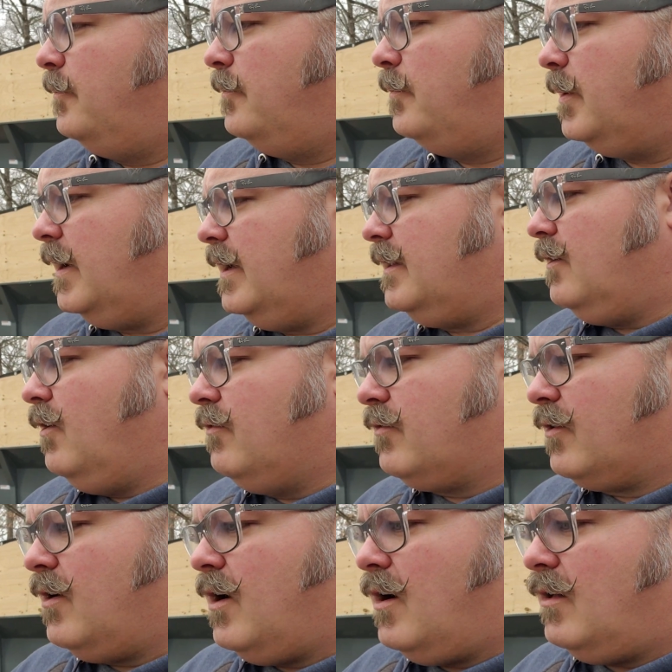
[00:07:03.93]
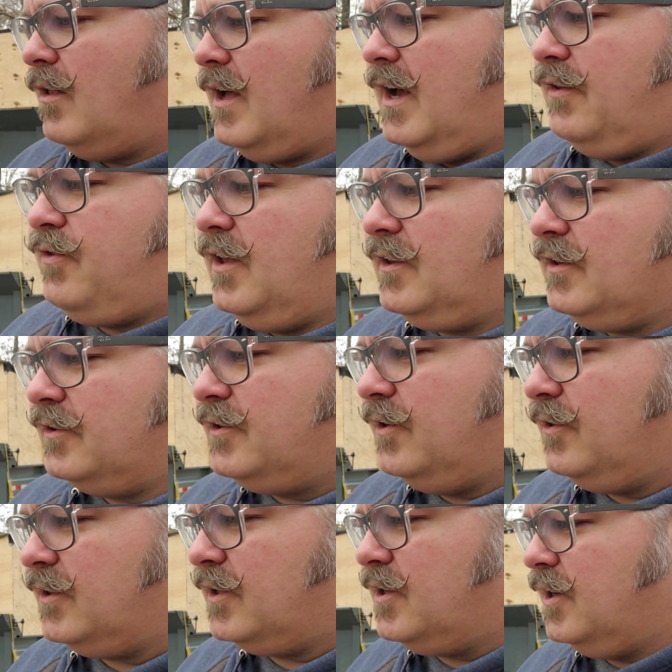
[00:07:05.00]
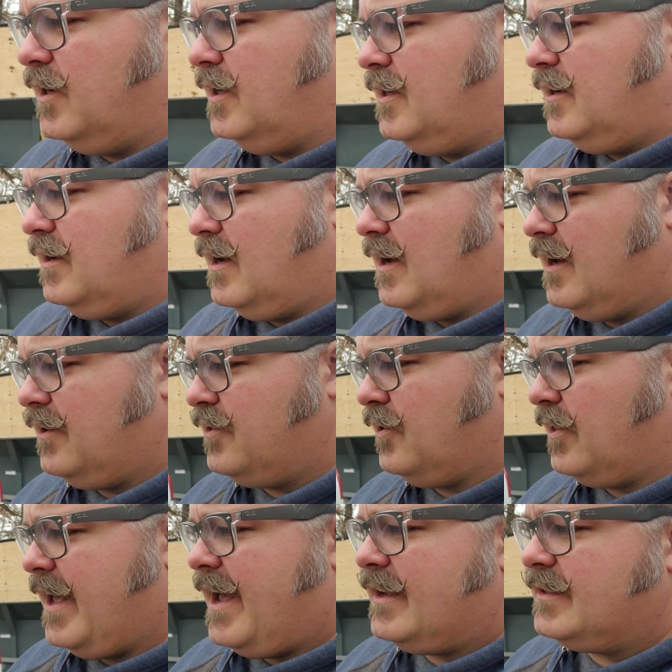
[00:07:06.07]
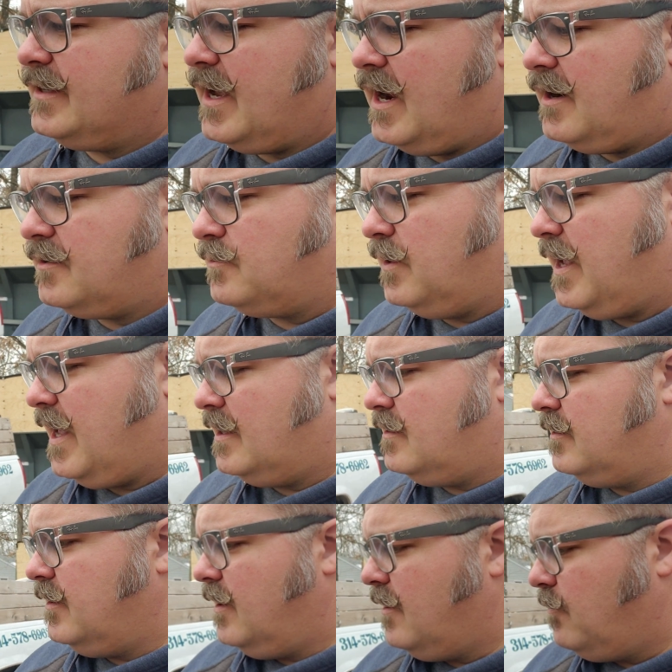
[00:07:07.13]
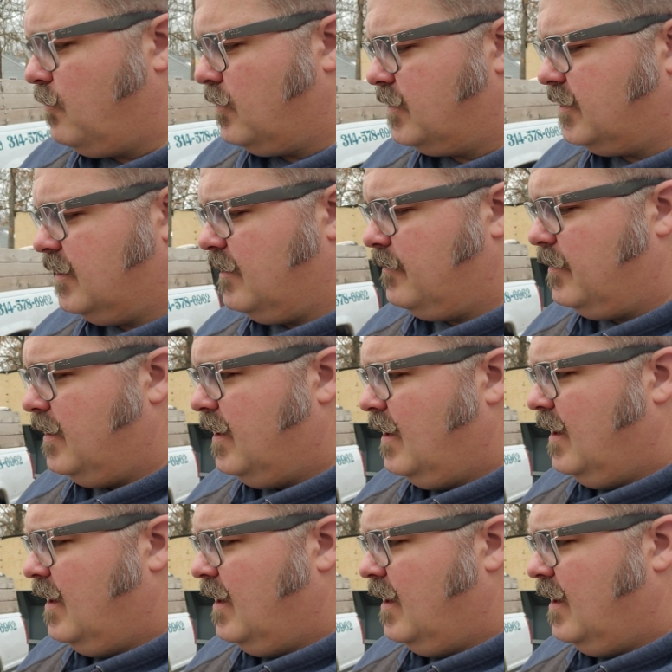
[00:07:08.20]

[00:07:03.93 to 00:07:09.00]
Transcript: But overall, I think they're doing good. The last tires we had on there were some